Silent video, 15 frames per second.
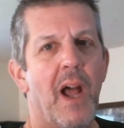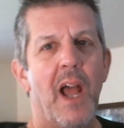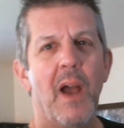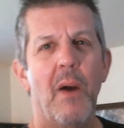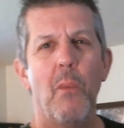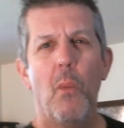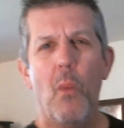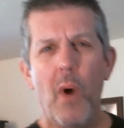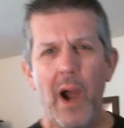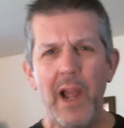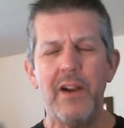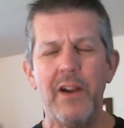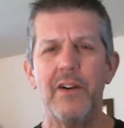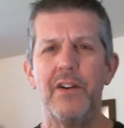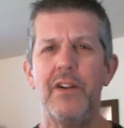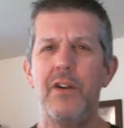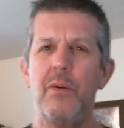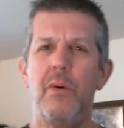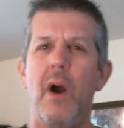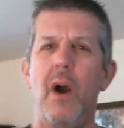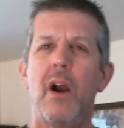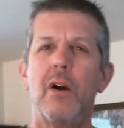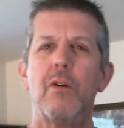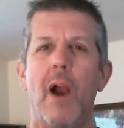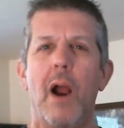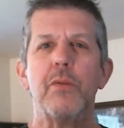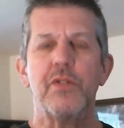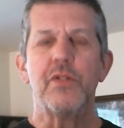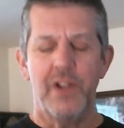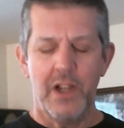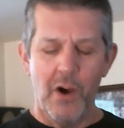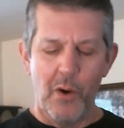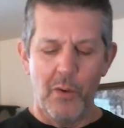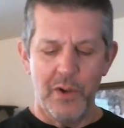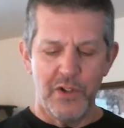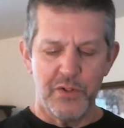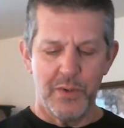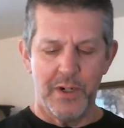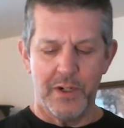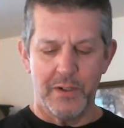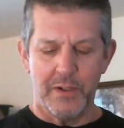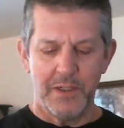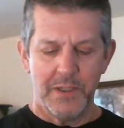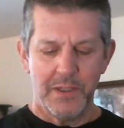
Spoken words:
And why are you grousing, O Israel?